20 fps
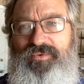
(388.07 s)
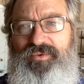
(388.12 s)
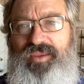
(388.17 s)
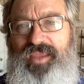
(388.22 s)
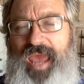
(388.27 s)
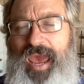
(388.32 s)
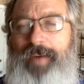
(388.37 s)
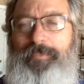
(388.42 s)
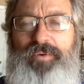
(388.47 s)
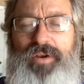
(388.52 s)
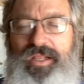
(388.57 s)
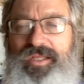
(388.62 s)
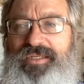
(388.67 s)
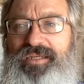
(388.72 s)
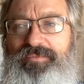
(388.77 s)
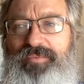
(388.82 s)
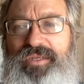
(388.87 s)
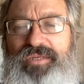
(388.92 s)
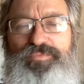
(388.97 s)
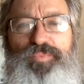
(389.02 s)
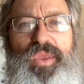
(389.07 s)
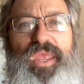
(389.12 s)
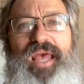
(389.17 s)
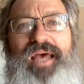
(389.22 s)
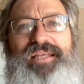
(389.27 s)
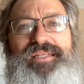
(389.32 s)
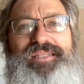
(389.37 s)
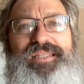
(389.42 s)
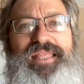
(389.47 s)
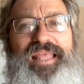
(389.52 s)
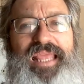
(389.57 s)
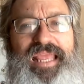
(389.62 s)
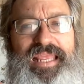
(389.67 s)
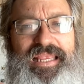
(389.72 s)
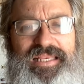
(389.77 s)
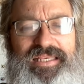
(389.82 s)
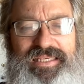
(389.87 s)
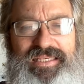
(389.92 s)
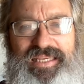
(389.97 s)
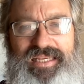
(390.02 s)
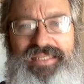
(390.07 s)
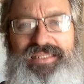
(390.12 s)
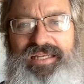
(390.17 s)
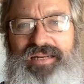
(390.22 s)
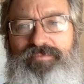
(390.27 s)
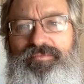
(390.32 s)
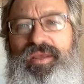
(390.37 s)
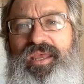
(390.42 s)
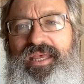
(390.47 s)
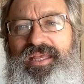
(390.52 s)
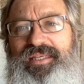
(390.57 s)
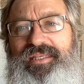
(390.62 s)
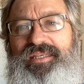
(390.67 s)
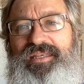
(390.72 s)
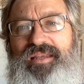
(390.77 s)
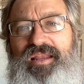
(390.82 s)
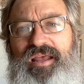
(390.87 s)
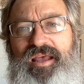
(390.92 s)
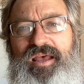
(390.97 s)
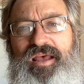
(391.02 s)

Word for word: capitalism is because the system is